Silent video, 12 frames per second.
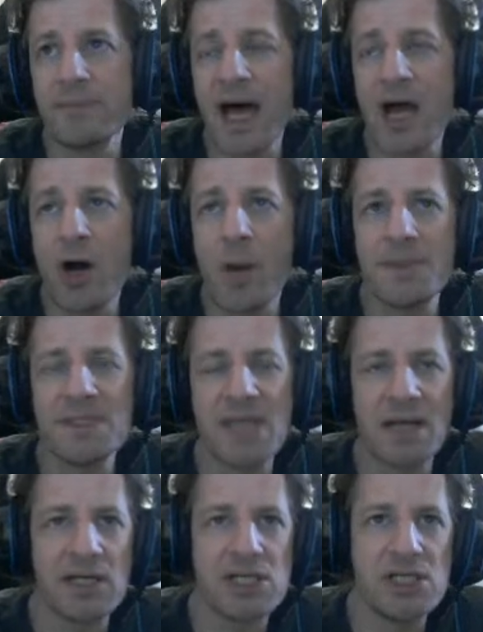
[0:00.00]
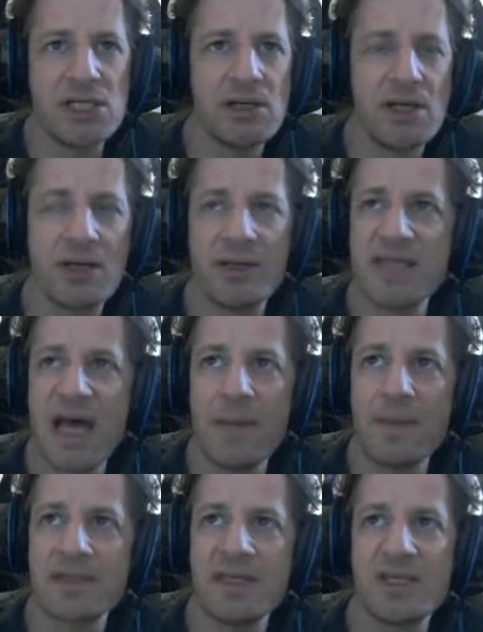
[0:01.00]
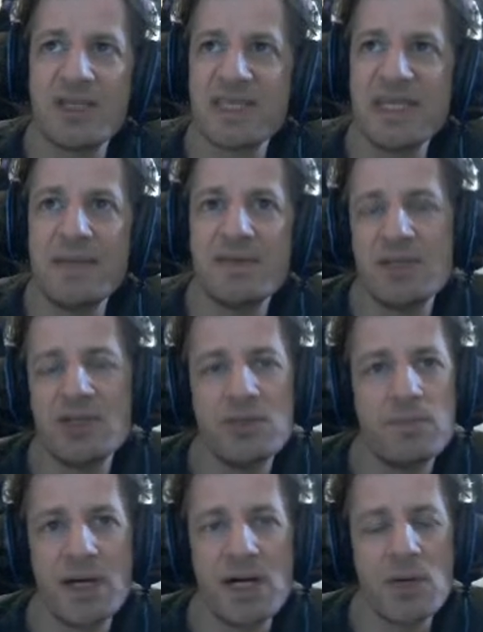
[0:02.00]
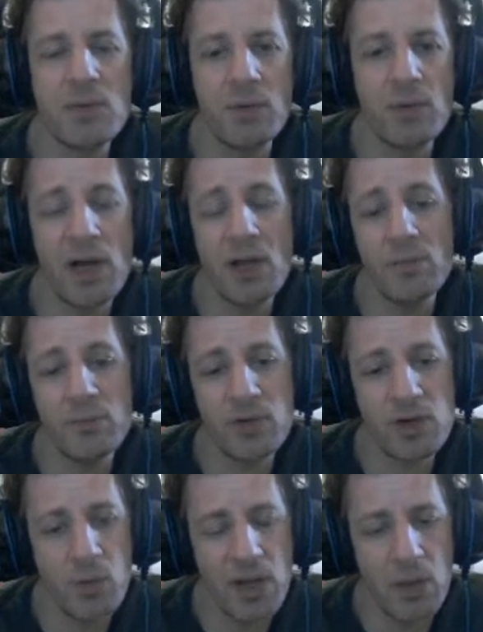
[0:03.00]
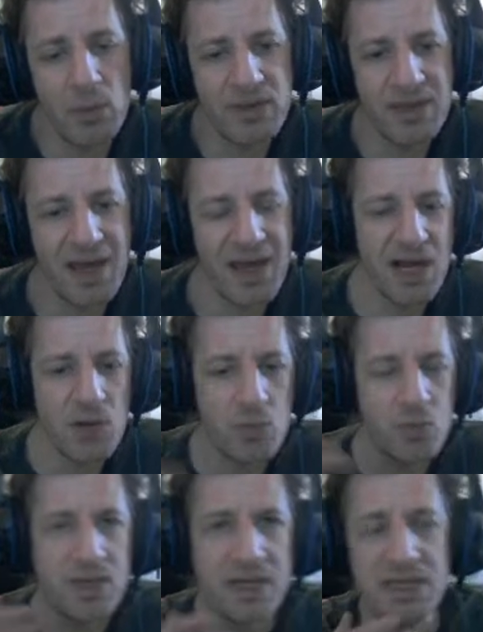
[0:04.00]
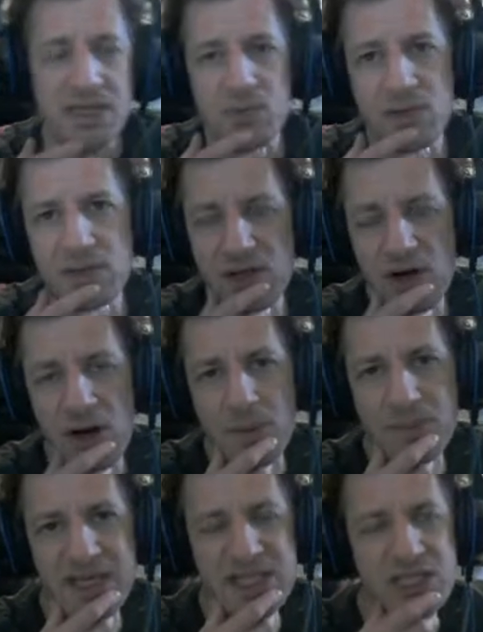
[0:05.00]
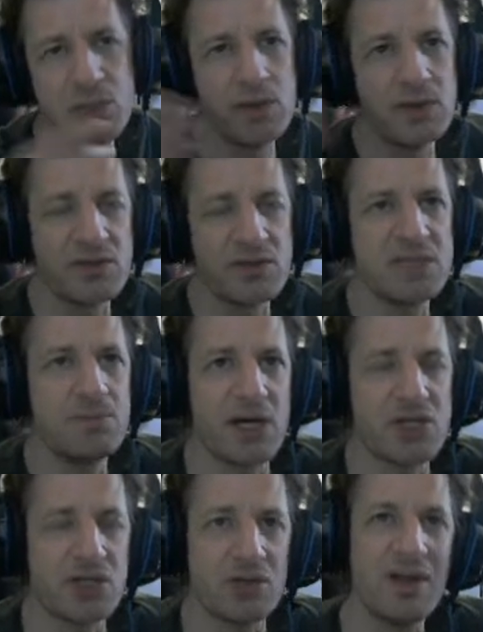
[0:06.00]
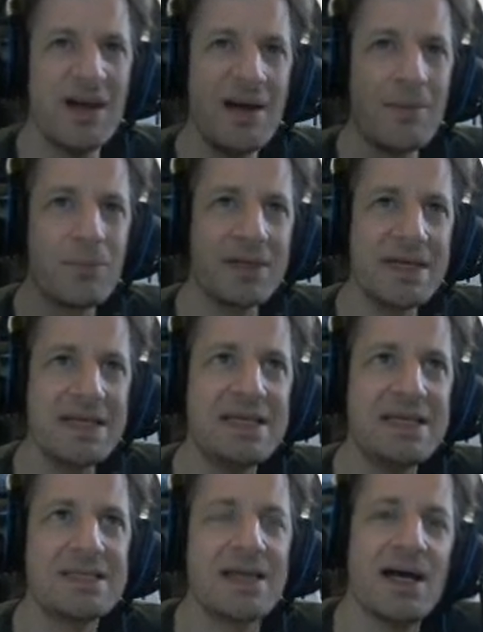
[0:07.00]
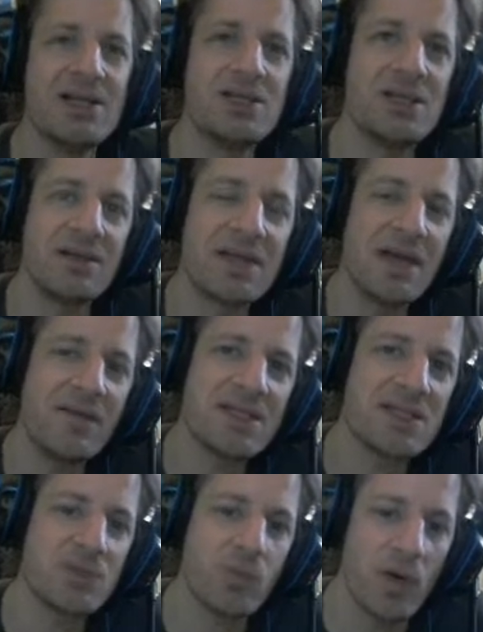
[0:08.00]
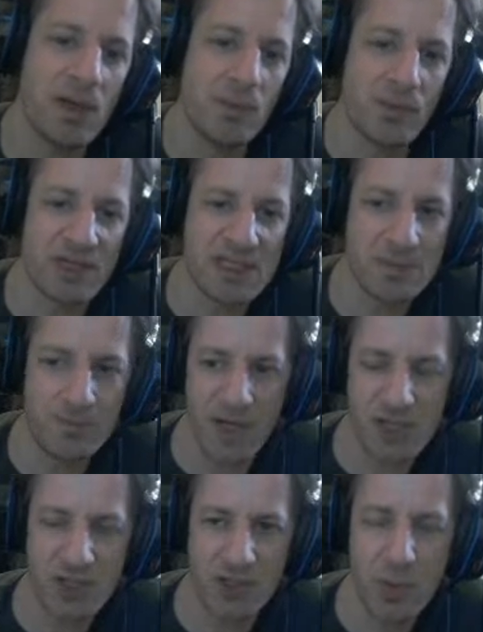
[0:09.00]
I hope it's not legendary because epics they just seem to do better, more well with. And I really, really hope they do another special. Please, Gaijin, give us one more special.